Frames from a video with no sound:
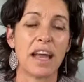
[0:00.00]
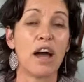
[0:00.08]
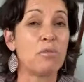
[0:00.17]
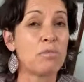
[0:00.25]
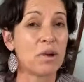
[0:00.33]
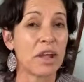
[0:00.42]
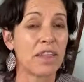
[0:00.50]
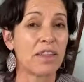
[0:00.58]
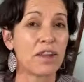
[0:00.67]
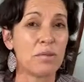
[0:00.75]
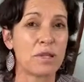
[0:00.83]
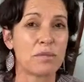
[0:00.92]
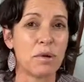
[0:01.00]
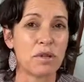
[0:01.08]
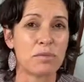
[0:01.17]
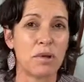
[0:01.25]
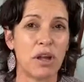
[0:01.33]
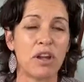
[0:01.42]
I'll put it in the comments
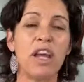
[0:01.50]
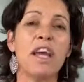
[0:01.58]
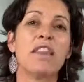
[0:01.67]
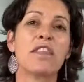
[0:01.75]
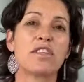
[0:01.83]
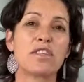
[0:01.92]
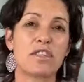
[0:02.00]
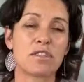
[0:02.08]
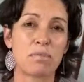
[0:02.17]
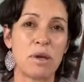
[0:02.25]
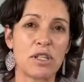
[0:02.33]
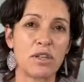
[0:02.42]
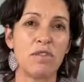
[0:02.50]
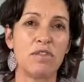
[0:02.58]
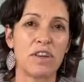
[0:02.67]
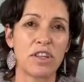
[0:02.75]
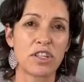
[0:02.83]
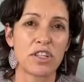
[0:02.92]
box below. The special
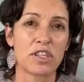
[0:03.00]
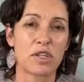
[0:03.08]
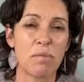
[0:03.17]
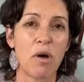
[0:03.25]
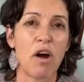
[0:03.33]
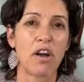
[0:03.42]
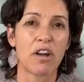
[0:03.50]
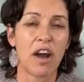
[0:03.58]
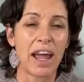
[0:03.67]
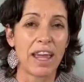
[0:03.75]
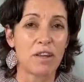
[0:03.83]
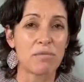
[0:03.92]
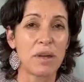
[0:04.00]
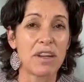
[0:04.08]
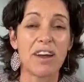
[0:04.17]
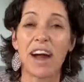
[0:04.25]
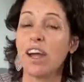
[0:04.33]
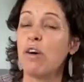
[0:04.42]
finishes tomorrow night at
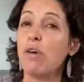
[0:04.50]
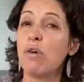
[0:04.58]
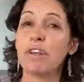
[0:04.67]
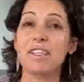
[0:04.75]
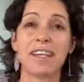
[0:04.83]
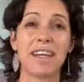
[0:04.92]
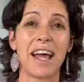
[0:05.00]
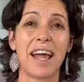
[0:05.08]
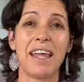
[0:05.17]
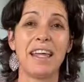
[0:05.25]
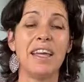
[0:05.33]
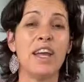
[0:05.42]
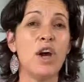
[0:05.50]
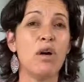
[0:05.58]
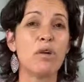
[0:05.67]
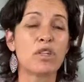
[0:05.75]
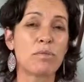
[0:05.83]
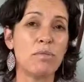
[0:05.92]
midnight. Order today
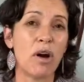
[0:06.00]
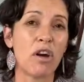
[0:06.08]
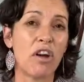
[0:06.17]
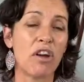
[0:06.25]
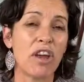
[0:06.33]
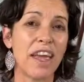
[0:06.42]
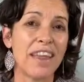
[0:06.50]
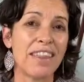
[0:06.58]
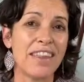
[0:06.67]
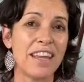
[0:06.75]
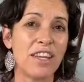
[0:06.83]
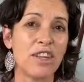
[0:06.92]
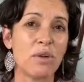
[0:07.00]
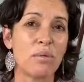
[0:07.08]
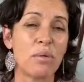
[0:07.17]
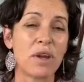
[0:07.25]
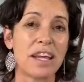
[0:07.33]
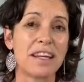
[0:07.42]
or tomorrow, and then you
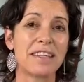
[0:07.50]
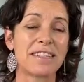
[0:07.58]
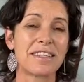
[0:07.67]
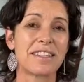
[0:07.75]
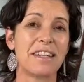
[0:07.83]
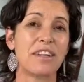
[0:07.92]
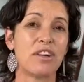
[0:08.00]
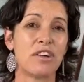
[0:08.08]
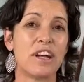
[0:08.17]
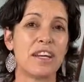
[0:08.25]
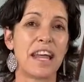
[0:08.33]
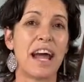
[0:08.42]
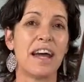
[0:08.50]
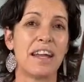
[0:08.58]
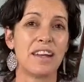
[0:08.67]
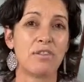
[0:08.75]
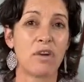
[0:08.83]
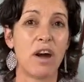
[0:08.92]
will get it couriered out
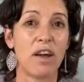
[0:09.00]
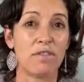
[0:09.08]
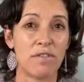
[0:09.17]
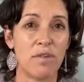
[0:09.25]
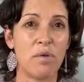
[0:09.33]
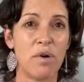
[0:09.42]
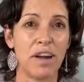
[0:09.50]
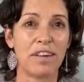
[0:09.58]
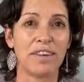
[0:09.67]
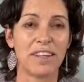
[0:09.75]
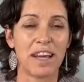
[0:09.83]
and arrive for